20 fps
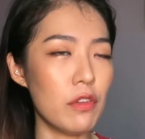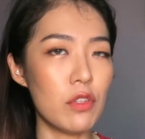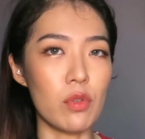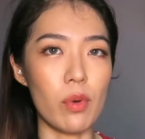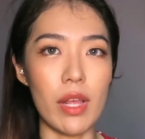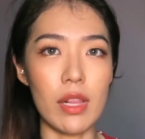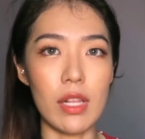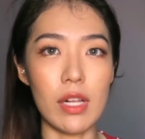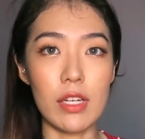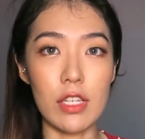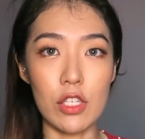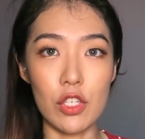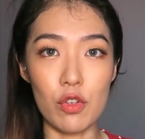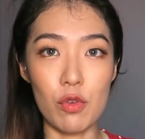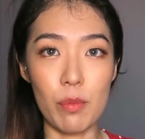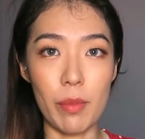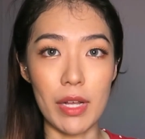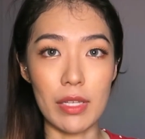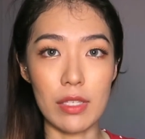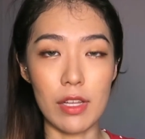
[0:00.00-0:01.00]
So I think these 2
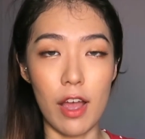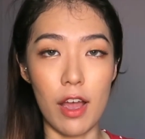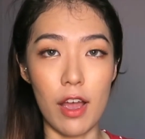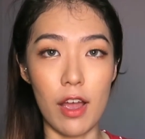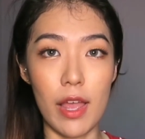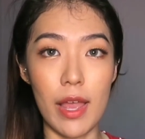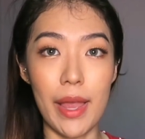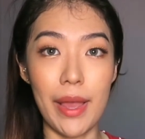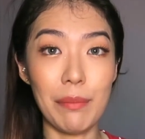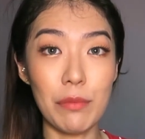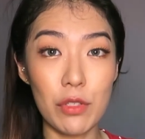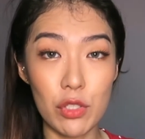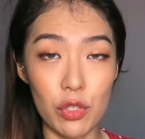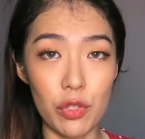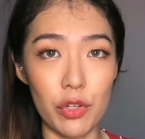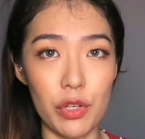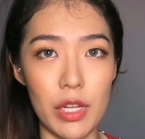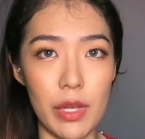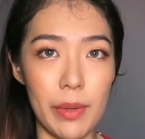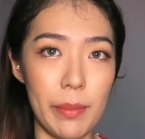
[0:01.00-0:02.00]
masks are
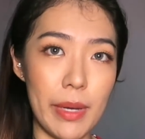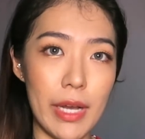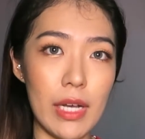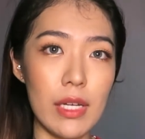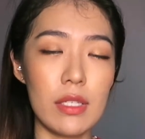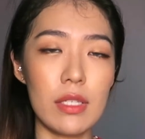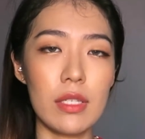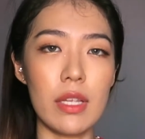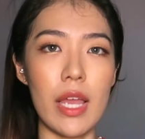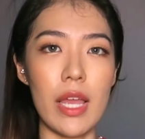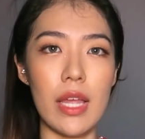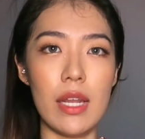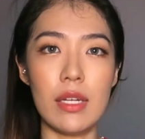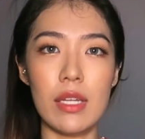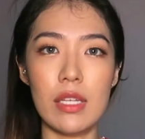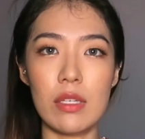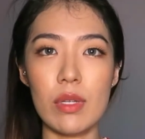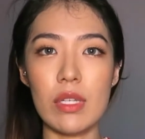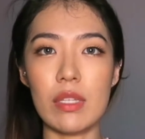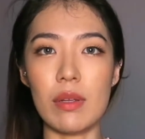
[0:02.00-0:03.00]
absolutely a must, and
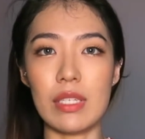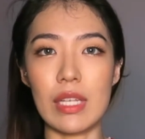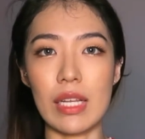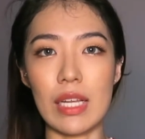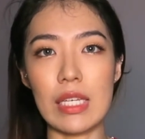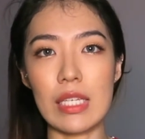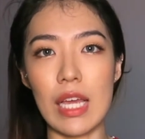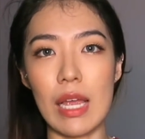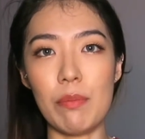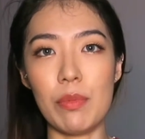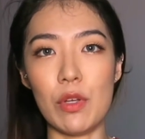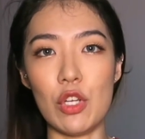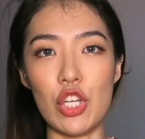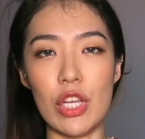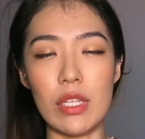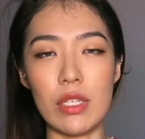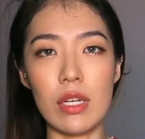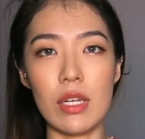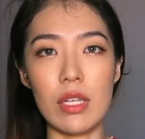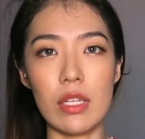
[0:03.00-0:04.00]
this one's the second time
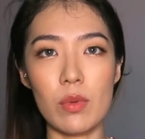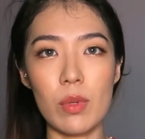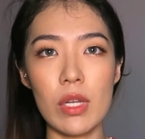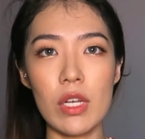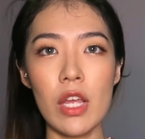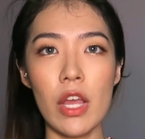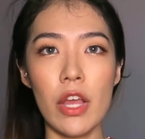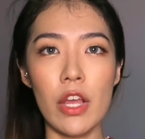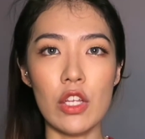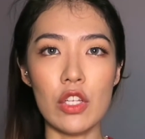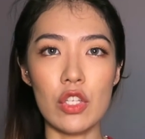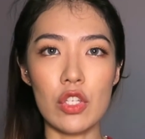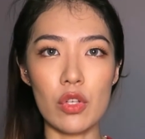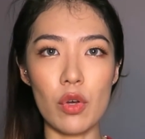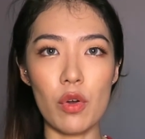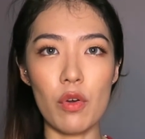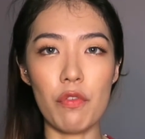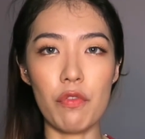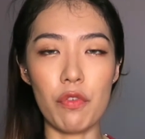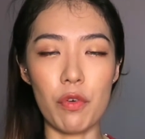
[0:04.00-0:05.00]
purchasing this one.
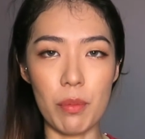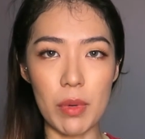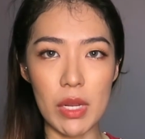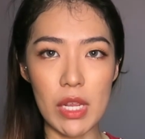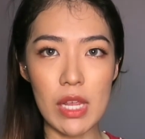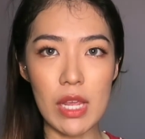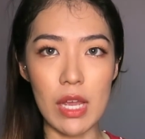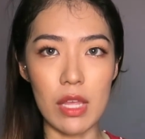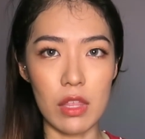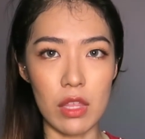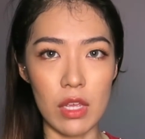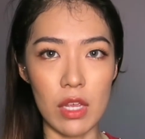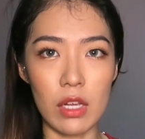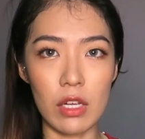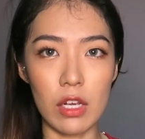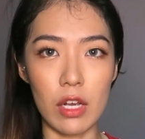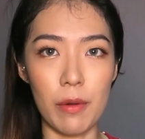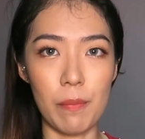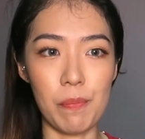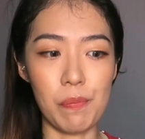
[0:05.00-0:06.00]
So for me, I think
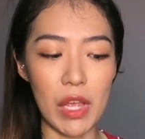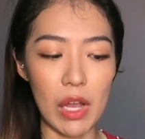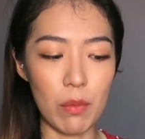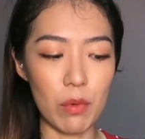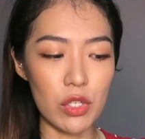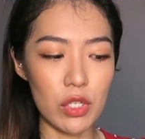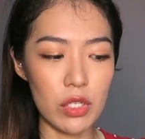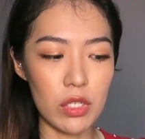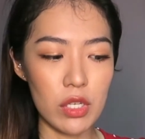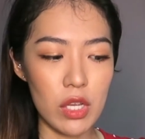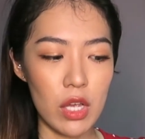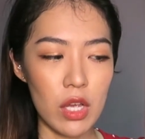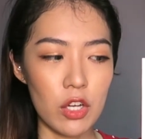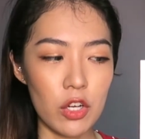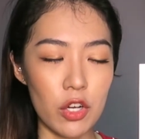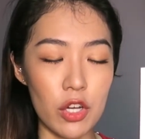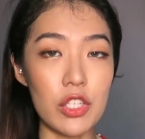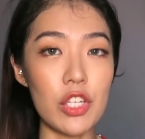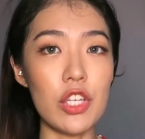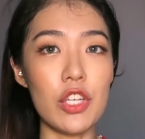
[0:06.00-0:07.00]
I will just
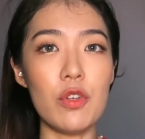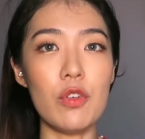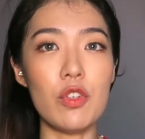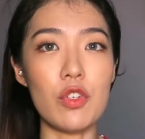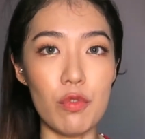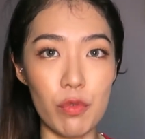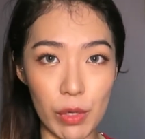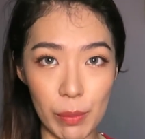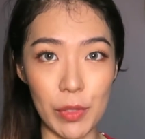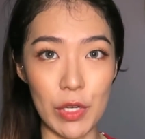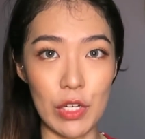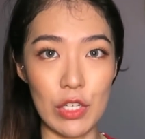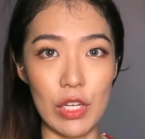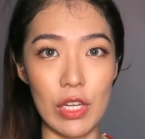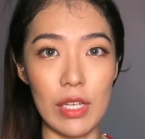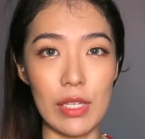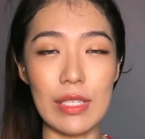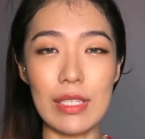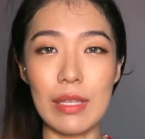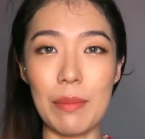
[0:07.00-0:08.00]
continue to
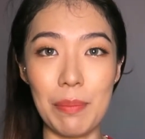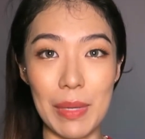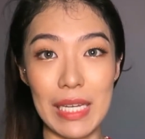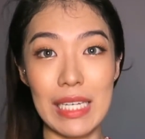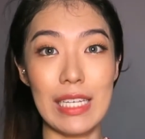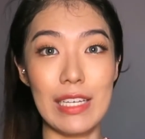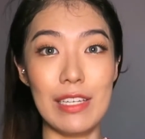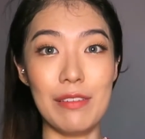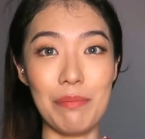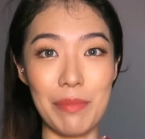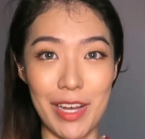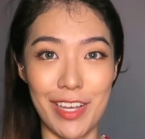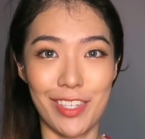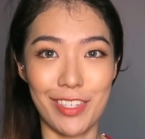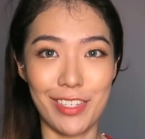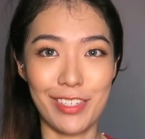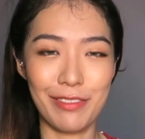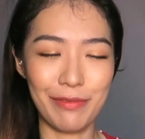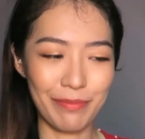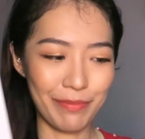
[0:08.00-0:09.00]
repurchase Benton mask.